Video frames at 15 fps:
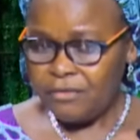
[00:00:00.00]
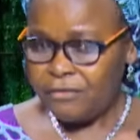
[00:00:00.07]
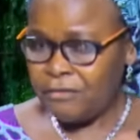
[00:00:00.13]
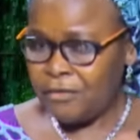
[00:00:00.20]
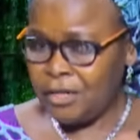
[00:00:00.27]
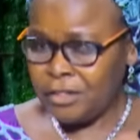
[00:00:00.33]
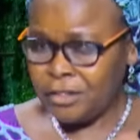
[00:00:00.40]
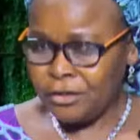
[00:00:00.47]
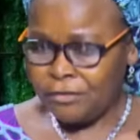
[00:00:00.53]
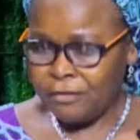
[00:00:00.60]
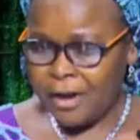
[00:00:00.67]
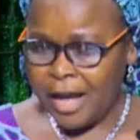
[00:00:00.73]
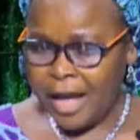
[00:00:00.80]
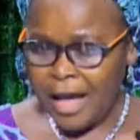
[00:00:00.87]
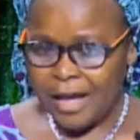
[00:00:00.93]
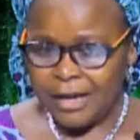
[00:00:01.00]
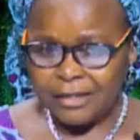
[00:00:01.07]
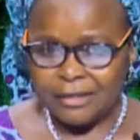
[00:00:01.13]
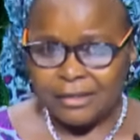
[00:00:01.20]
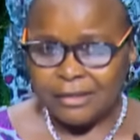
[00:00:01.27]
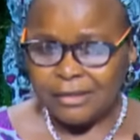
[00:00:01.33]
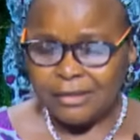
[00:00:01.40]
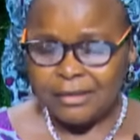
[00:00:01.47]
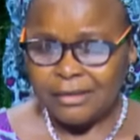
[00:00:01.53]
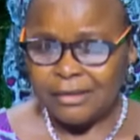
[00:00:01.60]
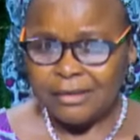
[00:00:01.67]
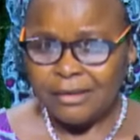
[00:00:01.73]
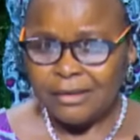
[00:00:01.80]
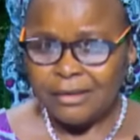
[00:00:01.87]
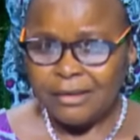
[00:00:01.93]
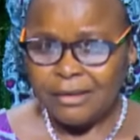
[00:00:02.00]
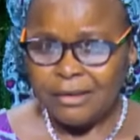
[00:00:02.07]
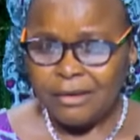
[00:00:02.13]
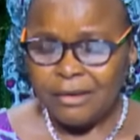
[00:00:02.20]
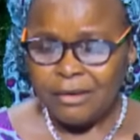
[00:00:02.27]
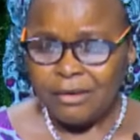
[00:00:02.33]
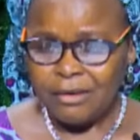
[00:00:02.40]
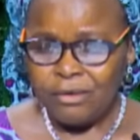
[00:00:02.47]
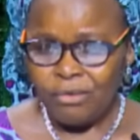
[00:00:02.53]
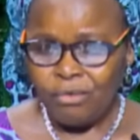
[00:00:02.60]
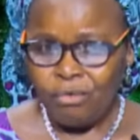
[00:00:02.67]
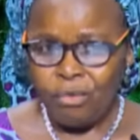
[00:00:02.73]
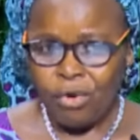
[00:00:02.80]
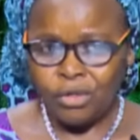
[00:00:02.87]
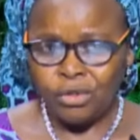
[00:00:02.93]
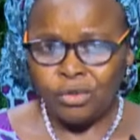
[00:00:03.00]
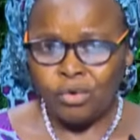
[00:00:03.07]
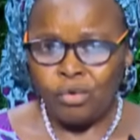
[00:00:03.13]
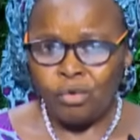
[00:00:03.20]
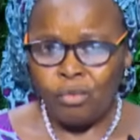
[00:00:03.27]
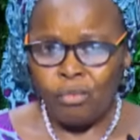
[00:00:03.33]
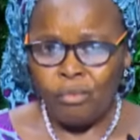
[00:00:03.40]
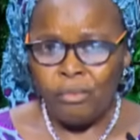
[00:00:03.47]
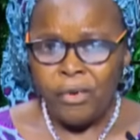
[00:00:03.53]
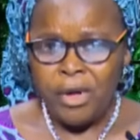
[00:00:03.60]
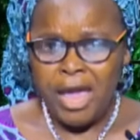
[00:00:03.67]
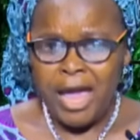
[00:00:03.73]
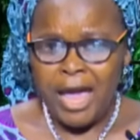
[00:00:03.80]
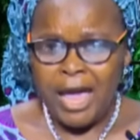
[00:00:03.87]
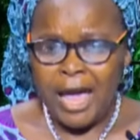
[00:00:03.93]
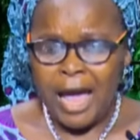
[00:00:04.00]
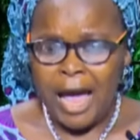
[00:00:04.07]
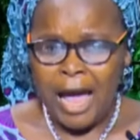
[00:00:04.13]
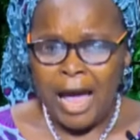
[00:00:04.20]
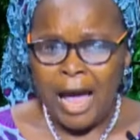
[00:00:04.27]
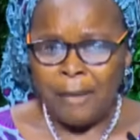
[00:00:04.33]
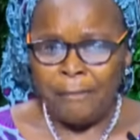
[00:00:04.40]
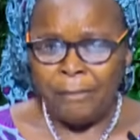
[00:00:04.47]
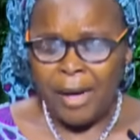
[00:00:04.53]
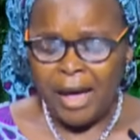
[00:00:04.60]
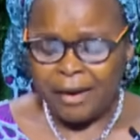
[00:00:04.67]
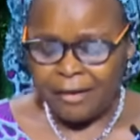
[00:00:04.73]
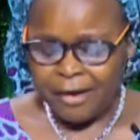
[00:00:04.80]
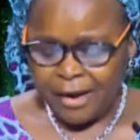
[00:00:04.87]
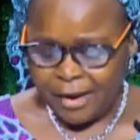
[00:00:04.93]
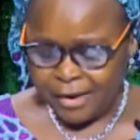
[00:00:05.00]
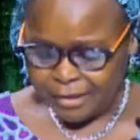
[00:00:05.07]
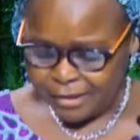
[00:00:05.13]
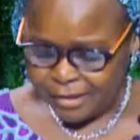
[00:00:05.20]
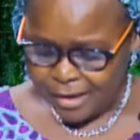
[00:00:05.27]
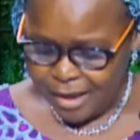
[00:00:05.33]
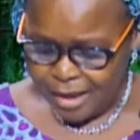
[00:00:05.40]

fleet of cars, what to wear, our apparel.